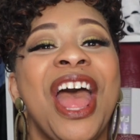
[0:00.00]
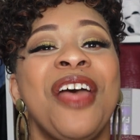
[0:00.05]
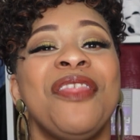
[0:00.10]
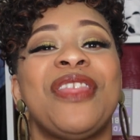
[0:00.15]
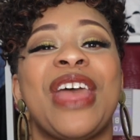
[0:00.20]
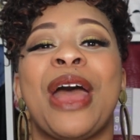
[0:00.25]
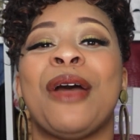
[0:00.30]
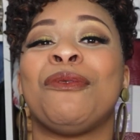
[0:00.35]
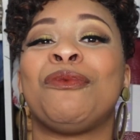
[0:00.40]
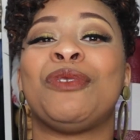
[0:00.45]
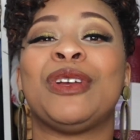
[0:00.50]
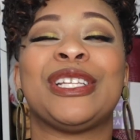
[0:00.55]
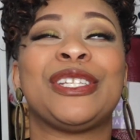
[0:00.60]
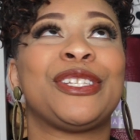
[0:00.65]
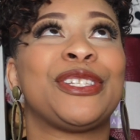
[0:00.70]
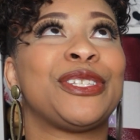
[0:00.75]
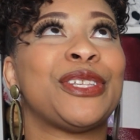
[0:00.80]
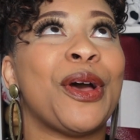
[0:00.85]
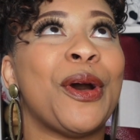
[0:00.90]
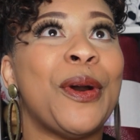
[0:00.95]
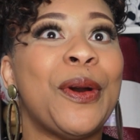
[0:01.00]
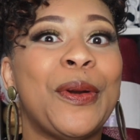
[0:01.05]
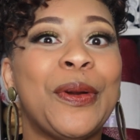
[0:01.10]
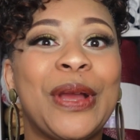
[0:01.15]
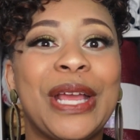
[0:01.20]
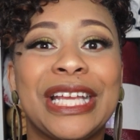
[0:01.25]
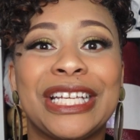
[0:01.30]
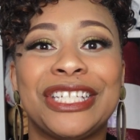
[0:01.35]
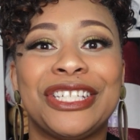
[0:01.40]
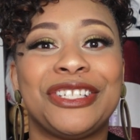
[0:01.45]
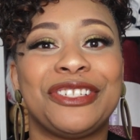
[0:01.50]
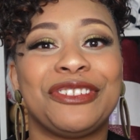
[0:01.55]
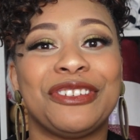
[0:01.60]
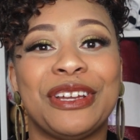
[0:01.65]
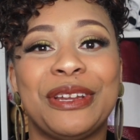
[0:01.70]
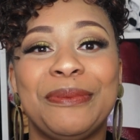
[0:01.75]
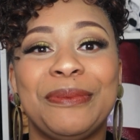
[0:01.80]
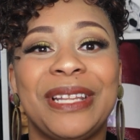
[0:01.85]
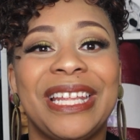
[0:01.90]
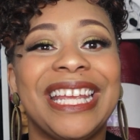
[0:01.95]
That was so
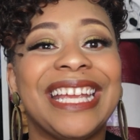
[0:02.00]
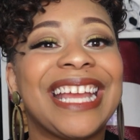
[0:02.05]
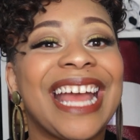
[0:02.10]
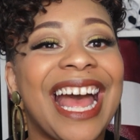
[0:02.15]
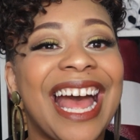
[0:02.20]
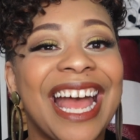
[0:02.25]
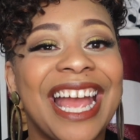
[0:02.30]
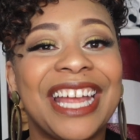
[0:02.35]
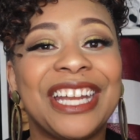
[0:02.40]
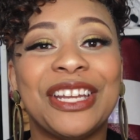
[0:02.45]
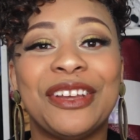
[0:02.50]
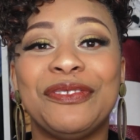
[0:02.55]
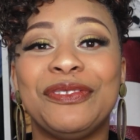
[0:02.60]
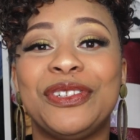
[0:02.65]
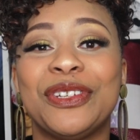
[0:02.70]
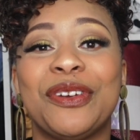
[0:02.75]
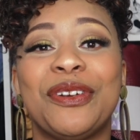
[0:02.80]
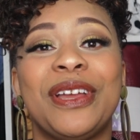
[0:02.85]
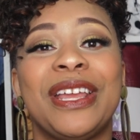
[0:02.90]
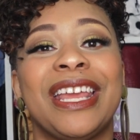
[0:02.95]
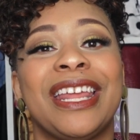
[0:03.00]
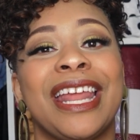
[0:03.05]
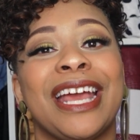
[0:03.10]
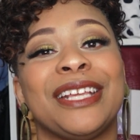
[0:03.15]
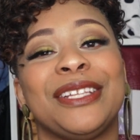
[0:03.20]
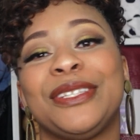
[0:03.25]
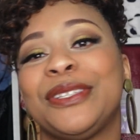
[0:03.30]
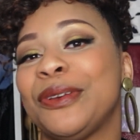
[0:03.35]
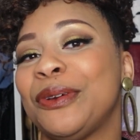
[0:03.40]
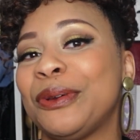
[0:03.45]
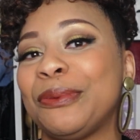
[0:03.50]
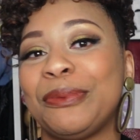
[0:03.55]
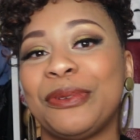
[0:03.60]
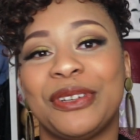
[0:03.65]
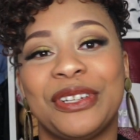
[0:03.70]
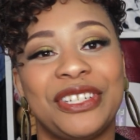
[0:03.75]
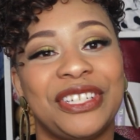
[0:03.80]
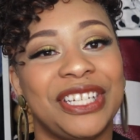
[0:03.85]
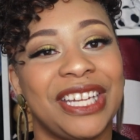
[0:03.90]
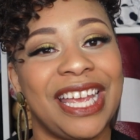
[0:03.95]
extremely kind of Joy, and I so
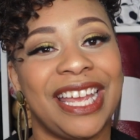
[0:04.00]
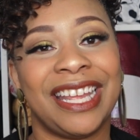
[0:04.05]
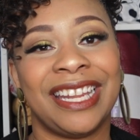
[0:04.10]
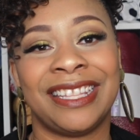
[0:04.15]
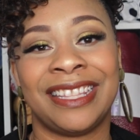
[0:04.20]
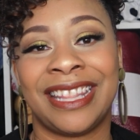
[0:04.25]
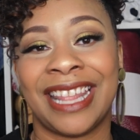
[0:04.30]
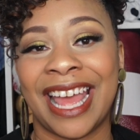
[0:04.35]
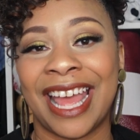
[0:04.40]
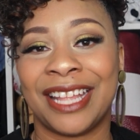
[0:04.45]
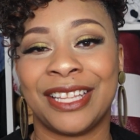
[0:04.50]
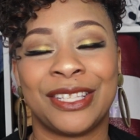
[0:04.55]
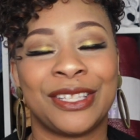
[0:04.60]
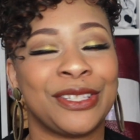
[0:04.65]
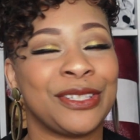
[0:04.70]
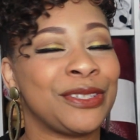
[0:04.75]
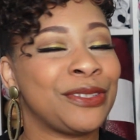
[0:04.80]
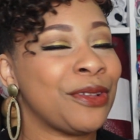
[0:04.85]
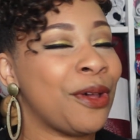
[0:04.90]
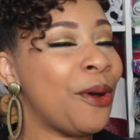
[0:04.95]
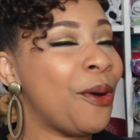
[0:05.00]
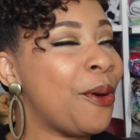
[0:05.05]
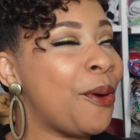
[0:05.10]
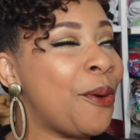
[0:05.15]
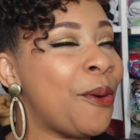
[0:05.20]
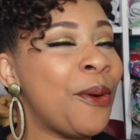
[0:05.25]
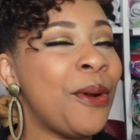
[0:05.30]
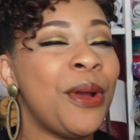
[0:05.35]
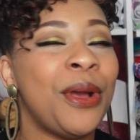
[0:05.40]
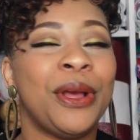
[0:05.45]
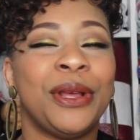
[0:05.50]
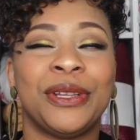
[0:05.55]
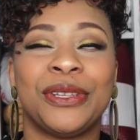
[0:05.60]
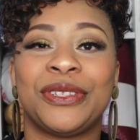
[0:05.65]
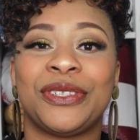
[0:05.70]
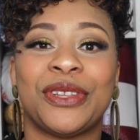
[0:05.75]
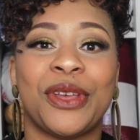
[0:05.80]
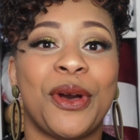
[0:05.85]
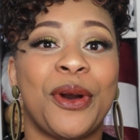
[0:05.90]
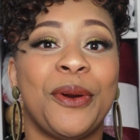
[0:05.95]
appreciate that so
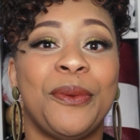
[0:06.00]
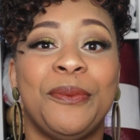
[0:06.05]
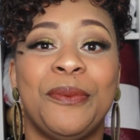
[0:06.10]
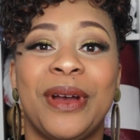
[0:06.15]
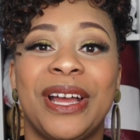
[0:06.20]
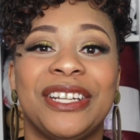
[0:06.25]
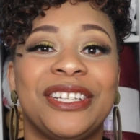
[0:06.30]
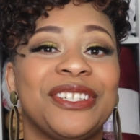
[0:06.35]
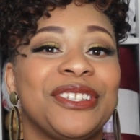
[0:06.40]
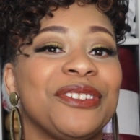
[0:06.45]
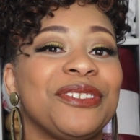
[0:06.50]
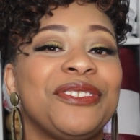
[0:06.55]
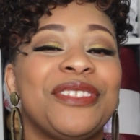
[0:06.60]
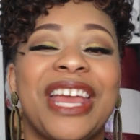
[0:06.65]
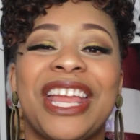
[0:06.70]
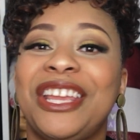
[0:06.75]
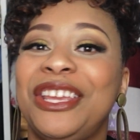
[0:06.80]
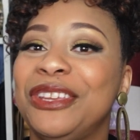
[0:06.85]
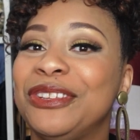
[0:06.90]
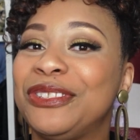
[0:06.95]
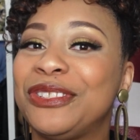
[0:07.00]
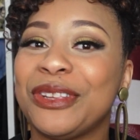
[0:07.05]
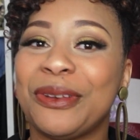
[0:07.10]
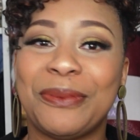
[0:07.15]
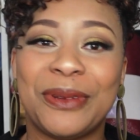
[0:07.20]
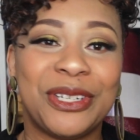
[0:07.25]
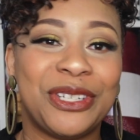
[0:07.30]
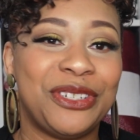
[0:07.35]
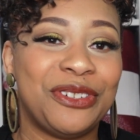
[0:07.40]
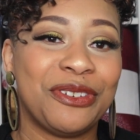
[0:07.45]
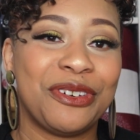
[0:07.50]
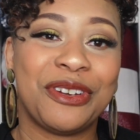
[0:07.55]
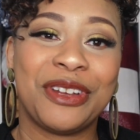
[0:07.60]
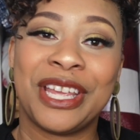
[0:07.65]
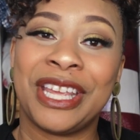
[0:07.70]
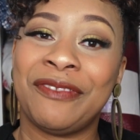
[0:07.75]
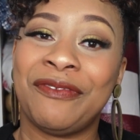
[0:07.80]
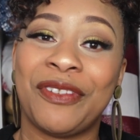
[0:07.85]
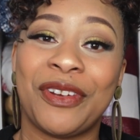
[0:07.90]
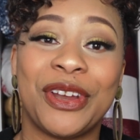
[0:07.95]
much. So thank you so much,
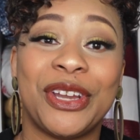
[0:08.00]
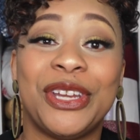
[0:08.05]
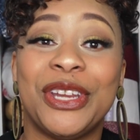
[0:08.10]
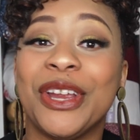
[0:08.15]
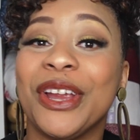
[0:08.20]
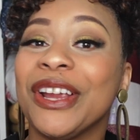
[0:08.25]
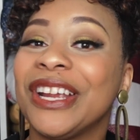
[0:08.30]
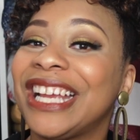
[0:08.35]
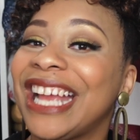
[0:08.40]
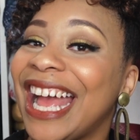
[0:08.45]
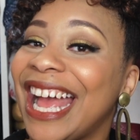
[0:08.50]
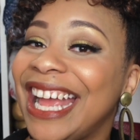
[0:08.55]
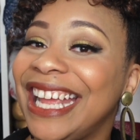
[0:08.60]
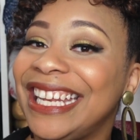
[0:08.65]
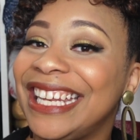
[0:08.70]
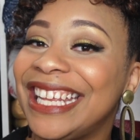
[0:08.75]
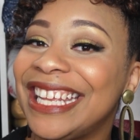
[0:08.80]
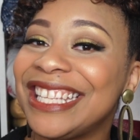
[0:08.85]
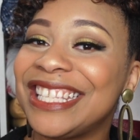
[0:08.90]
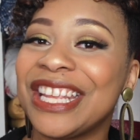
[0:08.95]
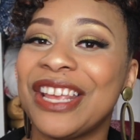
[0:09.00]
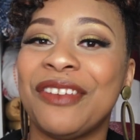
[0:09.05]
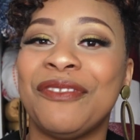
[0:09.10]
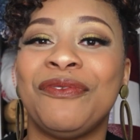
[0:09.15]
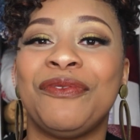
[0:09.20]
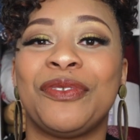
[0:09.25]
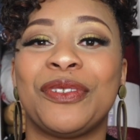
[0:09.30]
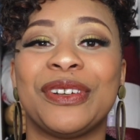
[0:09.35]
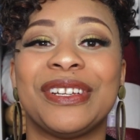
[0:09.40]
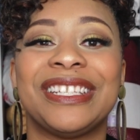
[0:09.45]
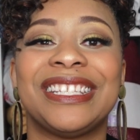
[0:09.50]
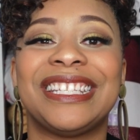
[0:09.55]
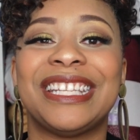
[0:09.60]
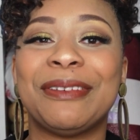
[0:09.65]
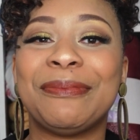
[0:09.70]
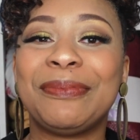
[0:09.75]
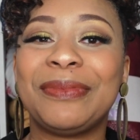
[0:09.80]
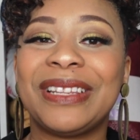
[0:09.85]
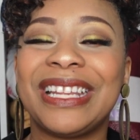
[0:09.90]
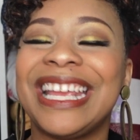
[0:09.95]
Joy, for your kindness and for
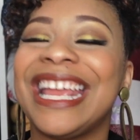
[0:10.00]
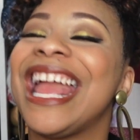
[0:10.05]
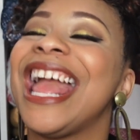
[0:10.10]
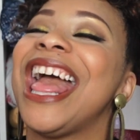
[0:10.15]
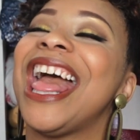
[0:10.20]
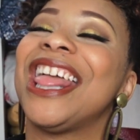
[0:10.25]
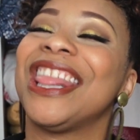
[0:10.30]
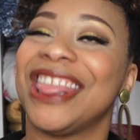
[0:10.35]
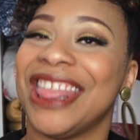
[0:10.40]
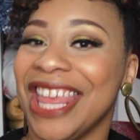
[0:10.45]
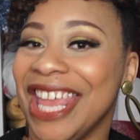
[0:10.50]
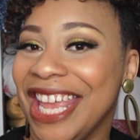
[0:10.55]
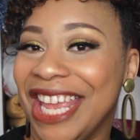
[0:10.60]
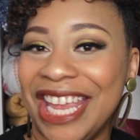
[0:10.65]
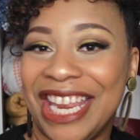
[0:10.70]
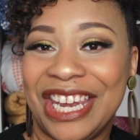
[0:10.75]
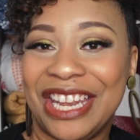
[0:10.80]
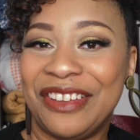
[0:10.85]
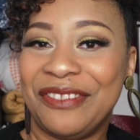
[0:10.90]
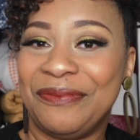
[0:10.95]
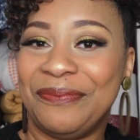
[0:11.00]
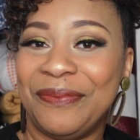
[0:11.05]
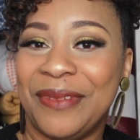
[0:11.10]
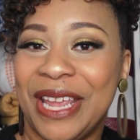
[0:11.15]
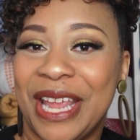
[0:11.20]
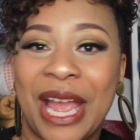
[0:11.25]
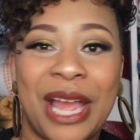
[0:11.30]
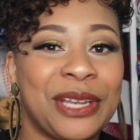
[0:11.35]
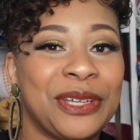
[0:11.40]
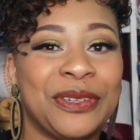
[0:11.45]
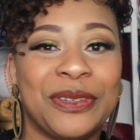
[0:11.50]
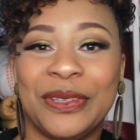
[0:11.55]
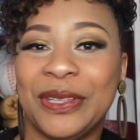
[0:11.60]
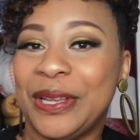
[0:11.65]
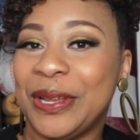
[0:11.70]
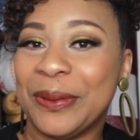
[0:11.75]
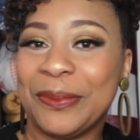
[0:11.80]
simply thinking of me. I truly